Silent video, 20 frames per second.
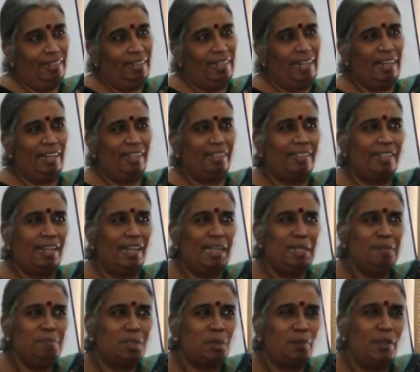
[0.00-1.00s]
There are
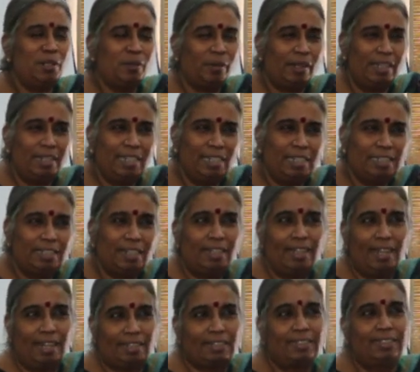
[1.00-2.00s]
times when you can
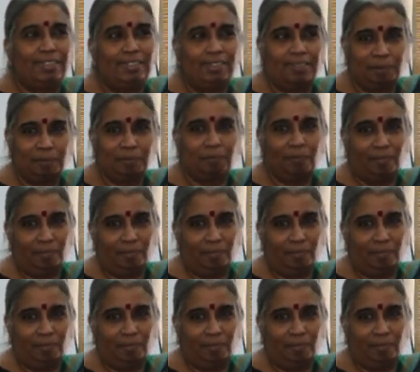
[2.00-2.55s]
easily access.